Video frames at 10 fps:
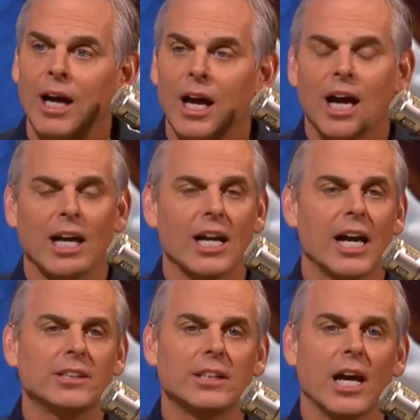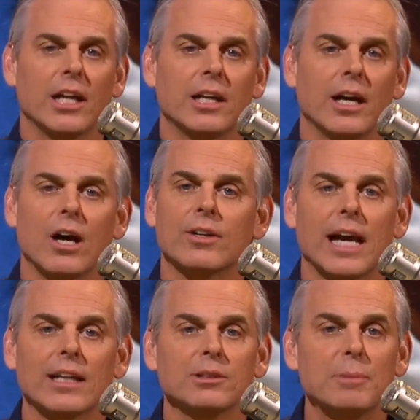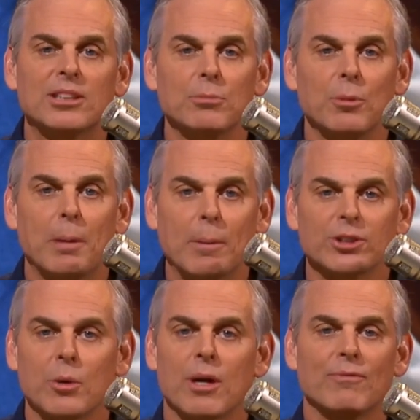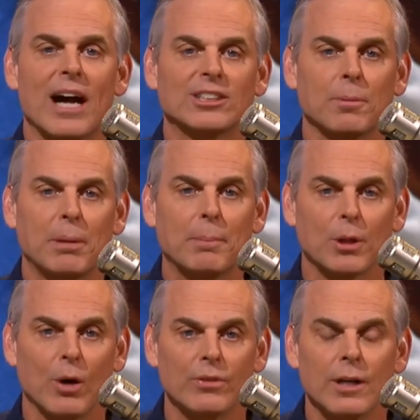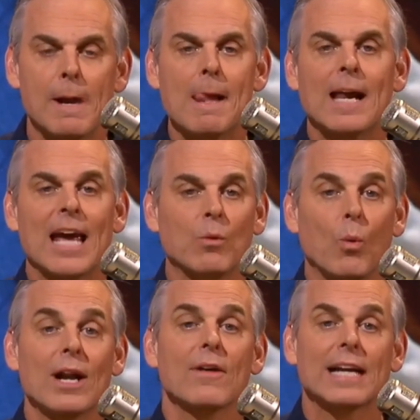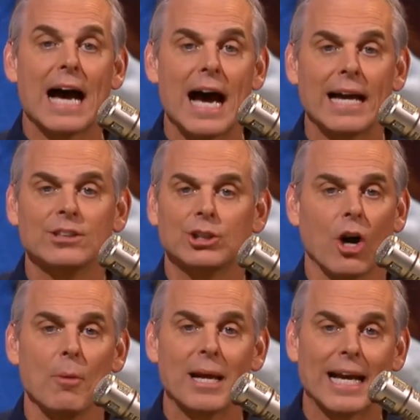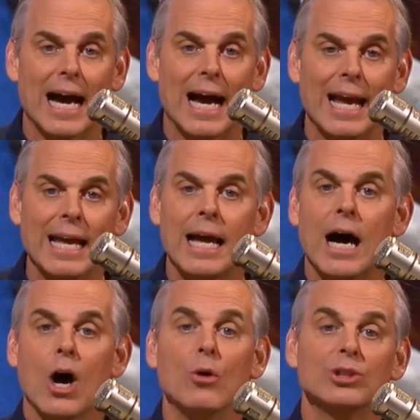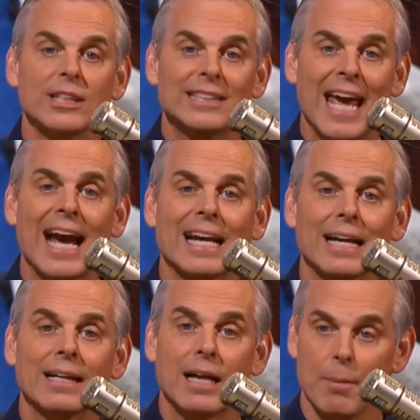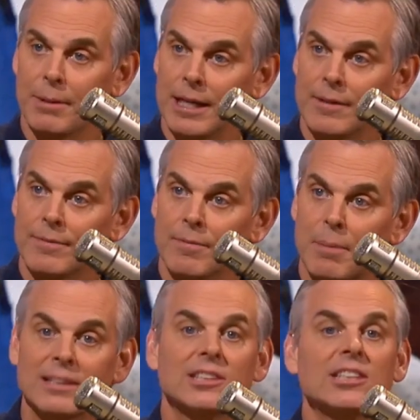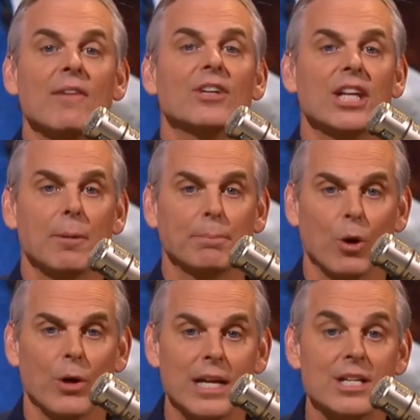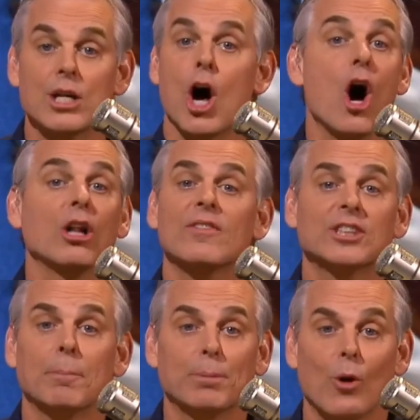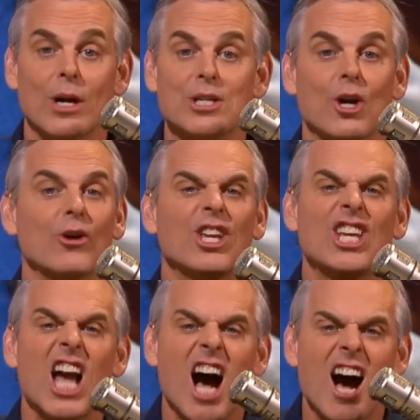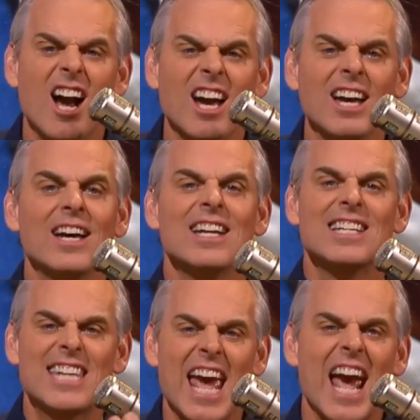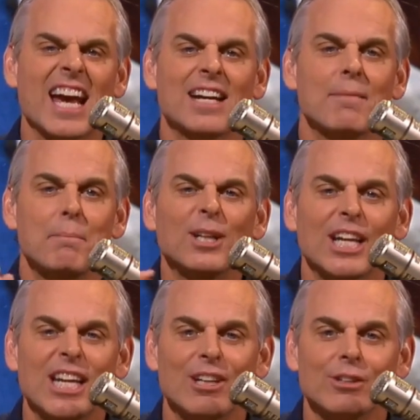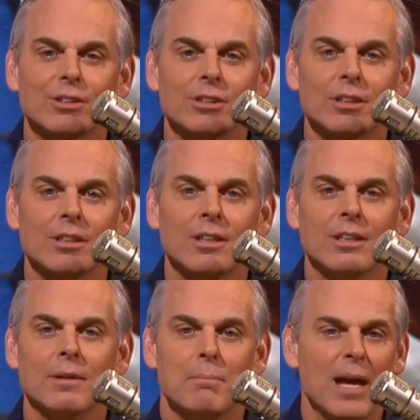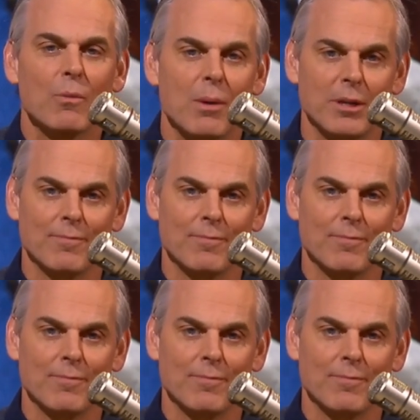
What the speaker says: And I said, okay, let's meet some new people. So we invite some people over. And one of the guys, charming guy, owns a tech company, about 70 employees. And all of his employees are young tech millennials, men, women.